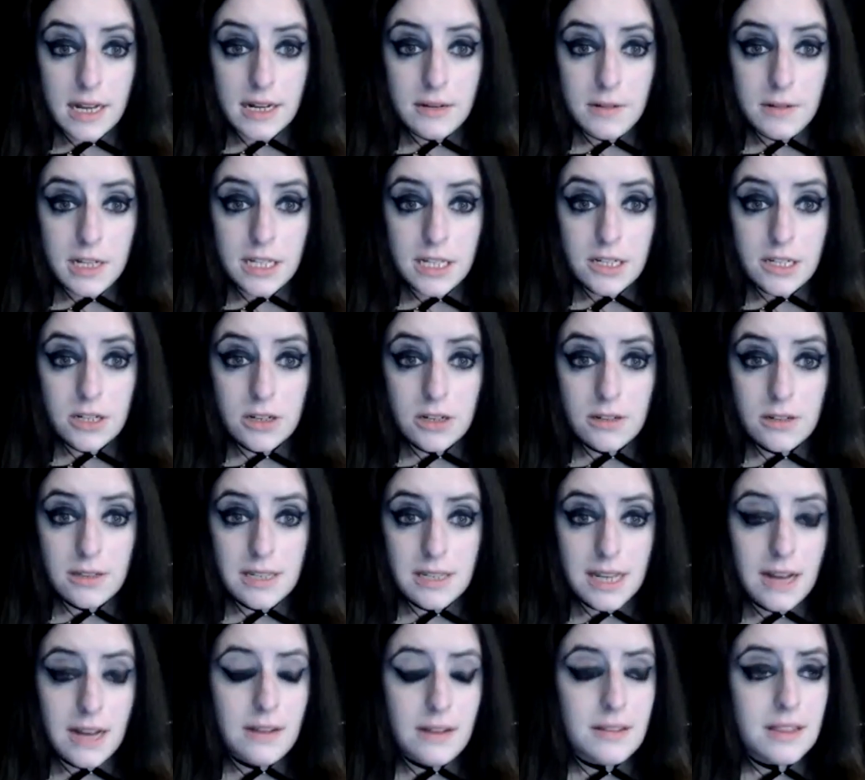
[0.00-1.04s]
Well, it turns
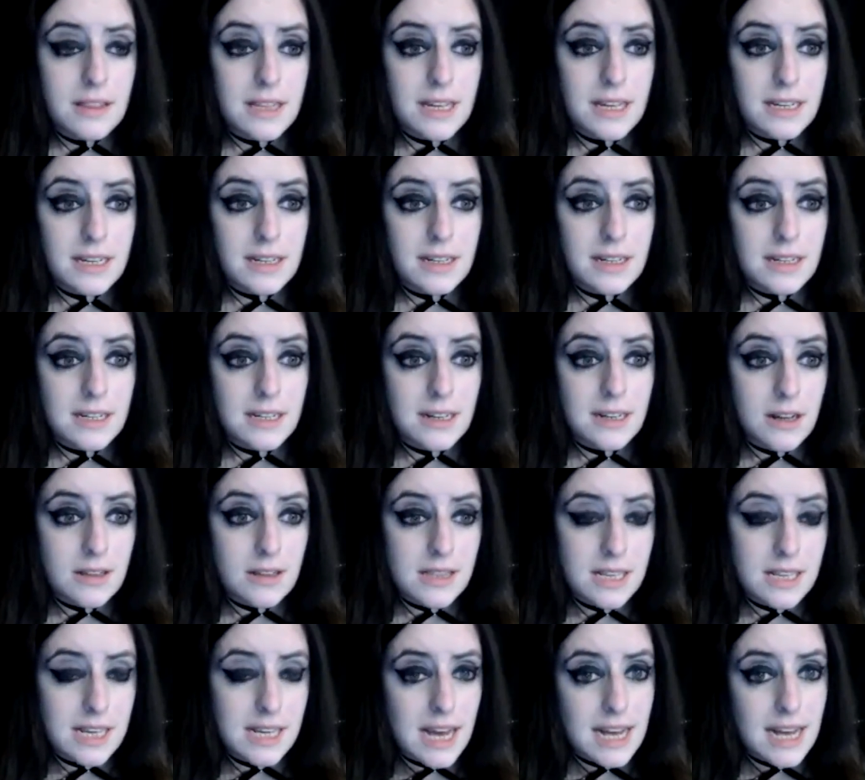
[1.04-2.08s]
out they did all the
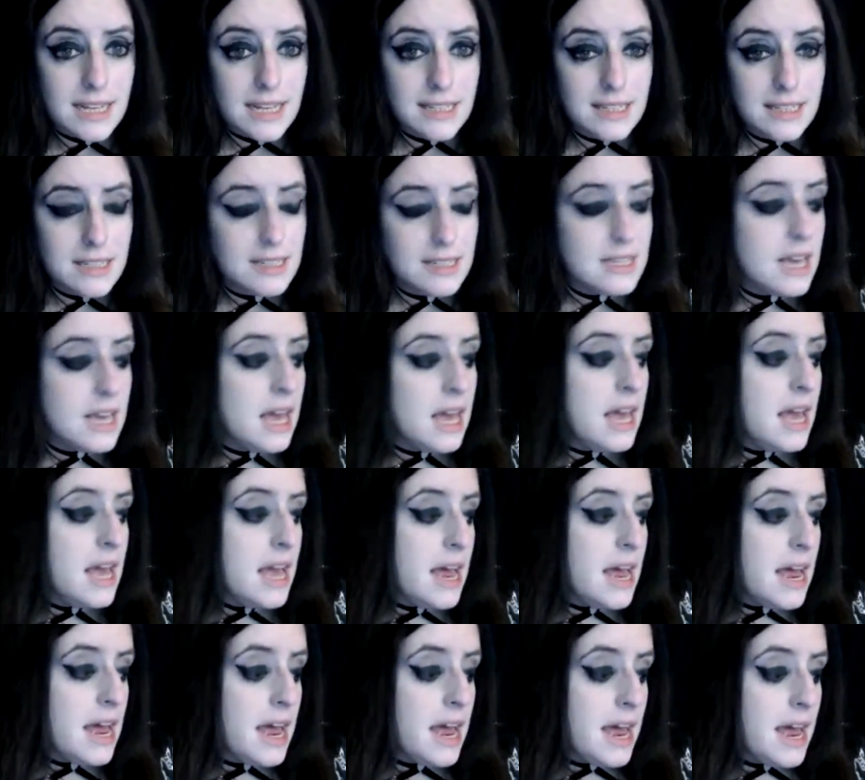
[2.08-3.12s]
tests,
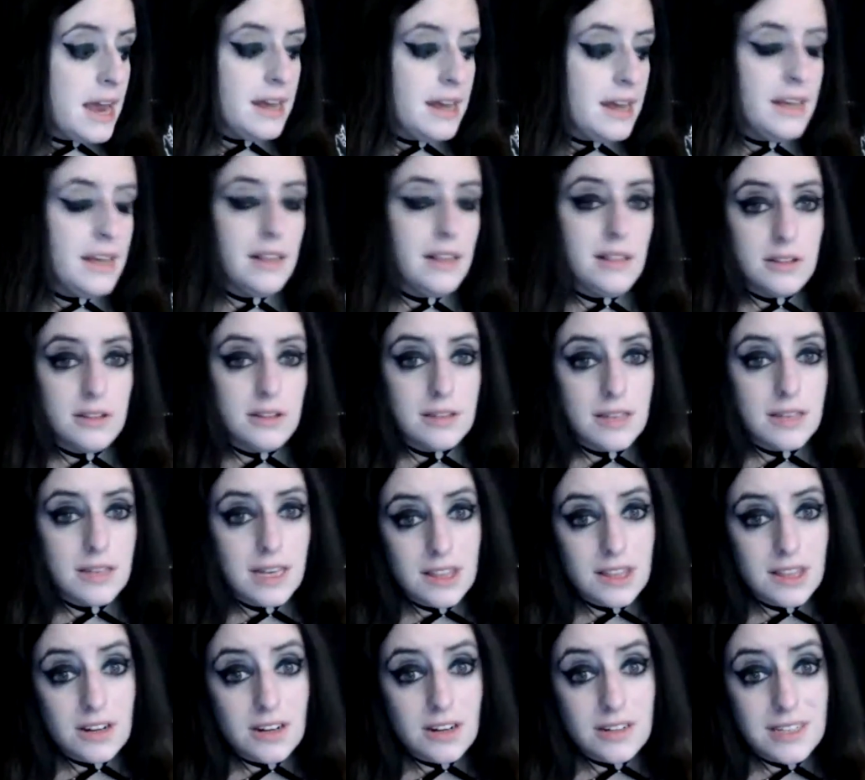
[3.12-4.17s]
and it looks like
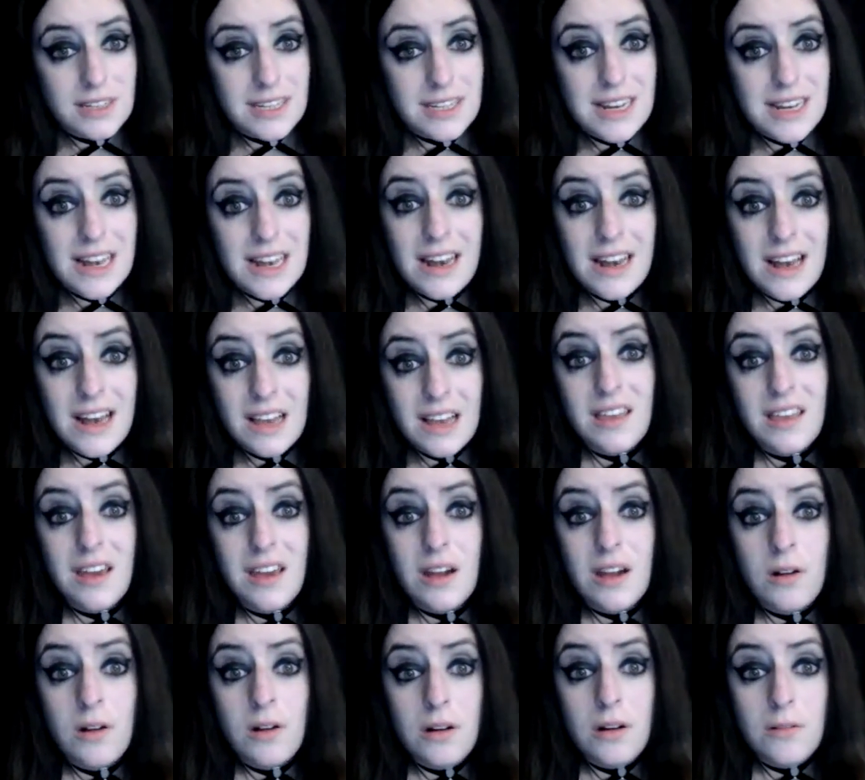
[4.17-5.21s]
there's
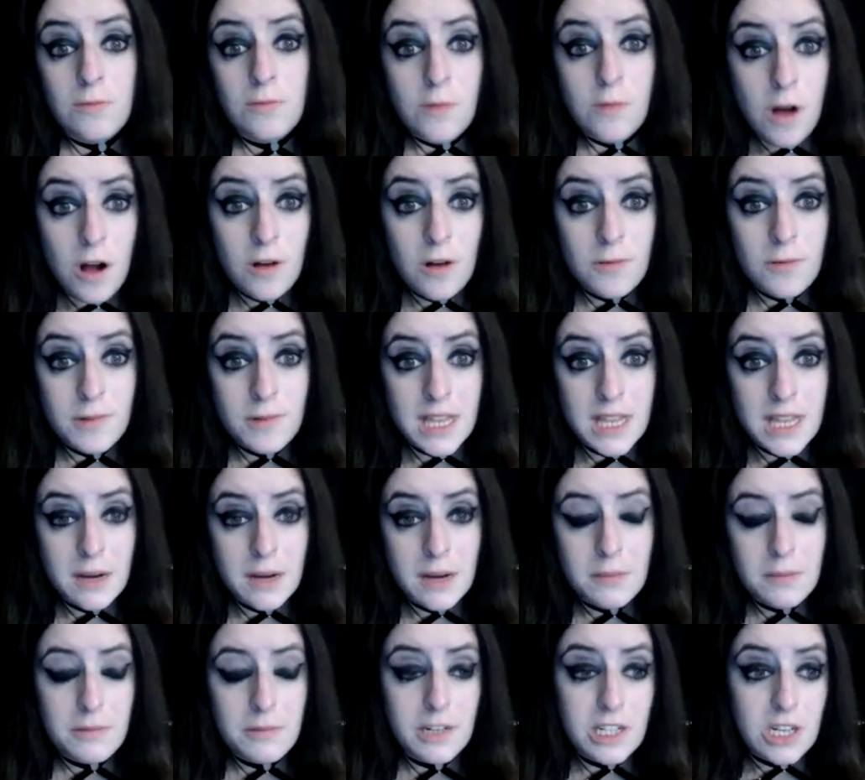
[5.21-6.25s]
nothing wrong with him,
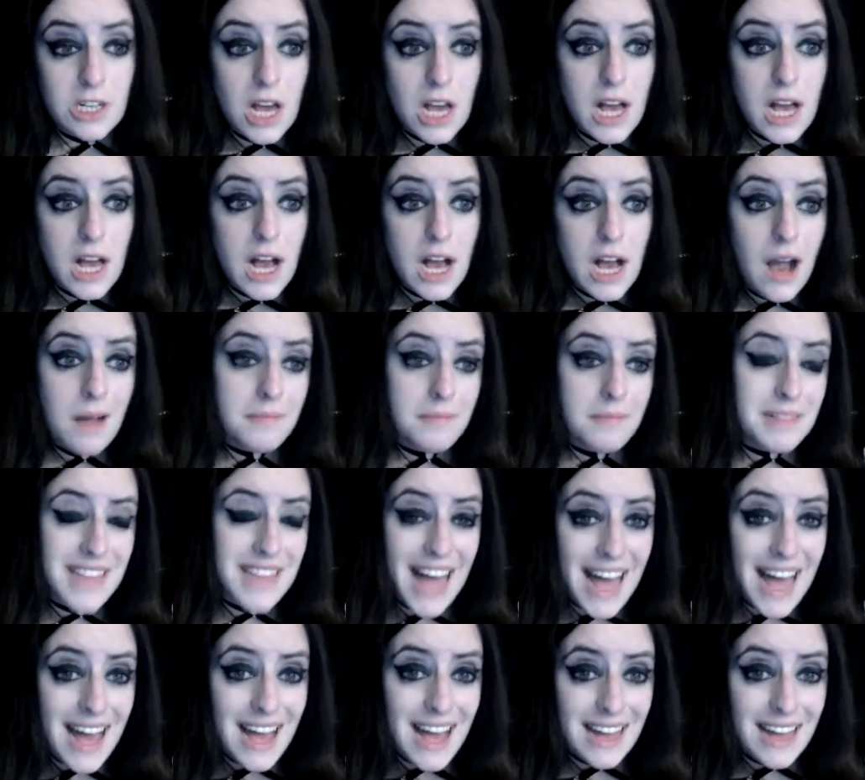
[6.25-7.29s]
which I'm
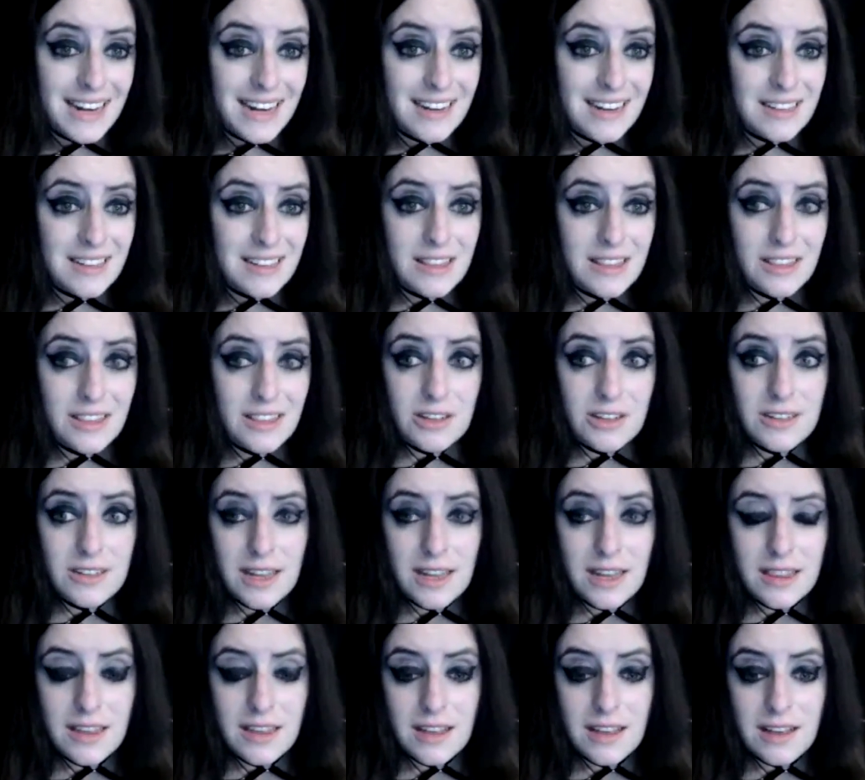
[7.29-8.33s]
glad that there's
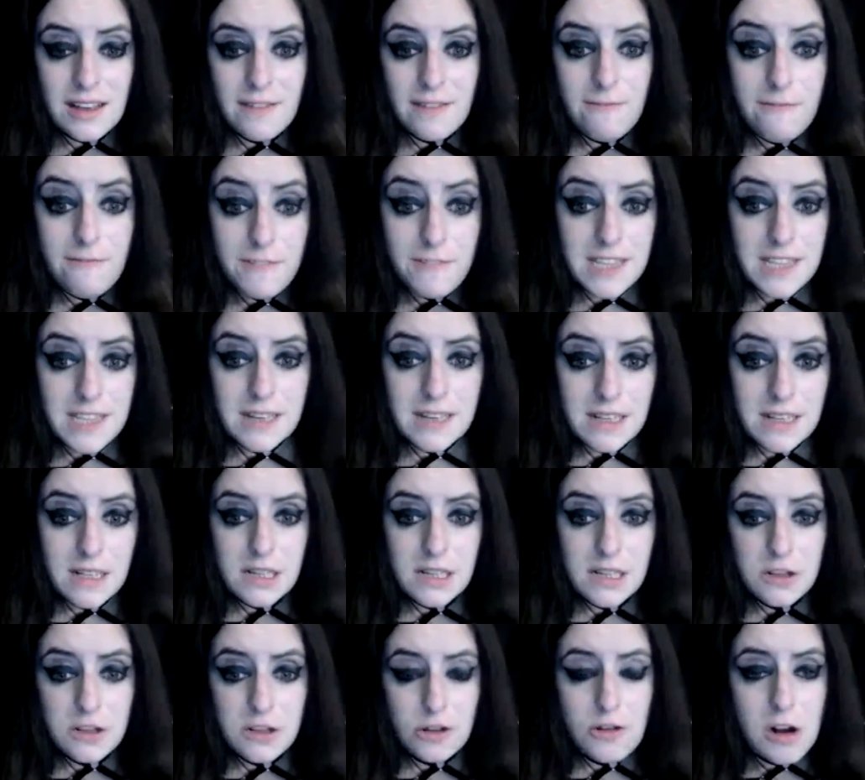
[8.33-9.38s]
nothing physically,
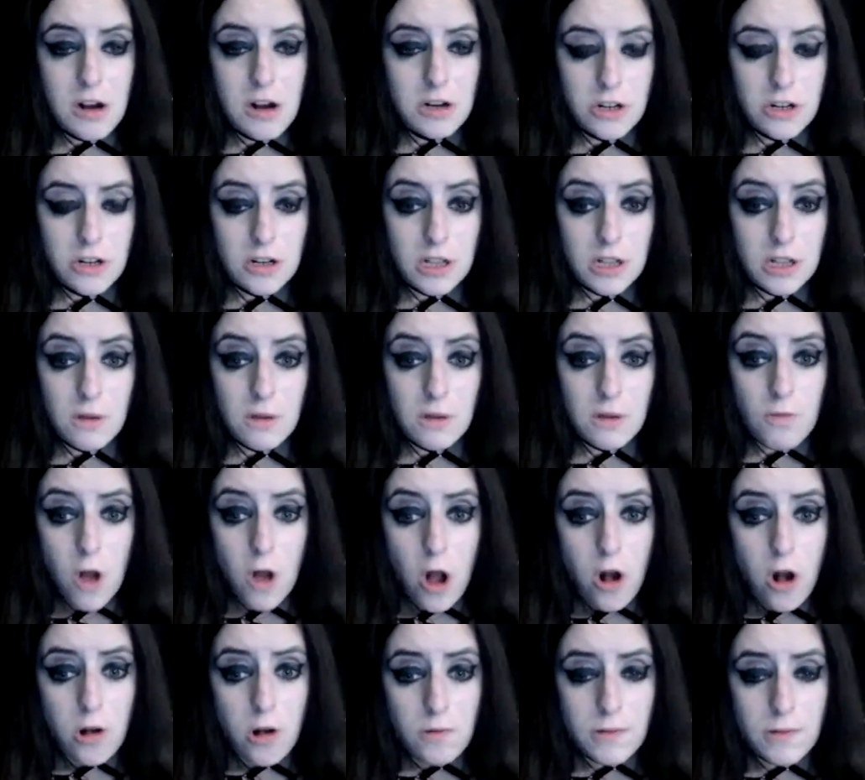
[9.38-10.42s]
structurally
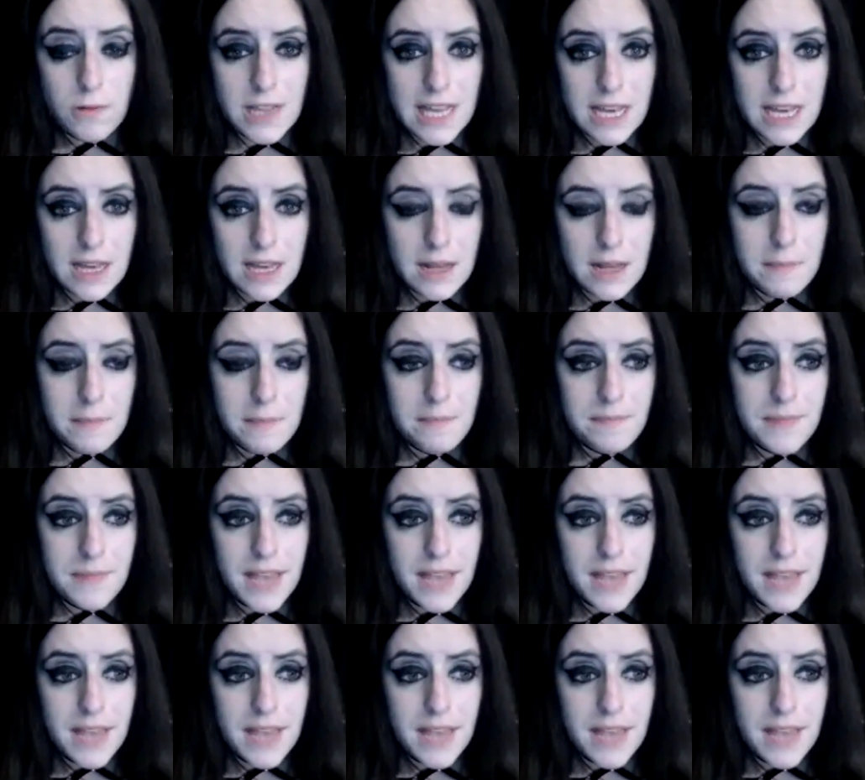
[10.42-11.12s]
wrong with him,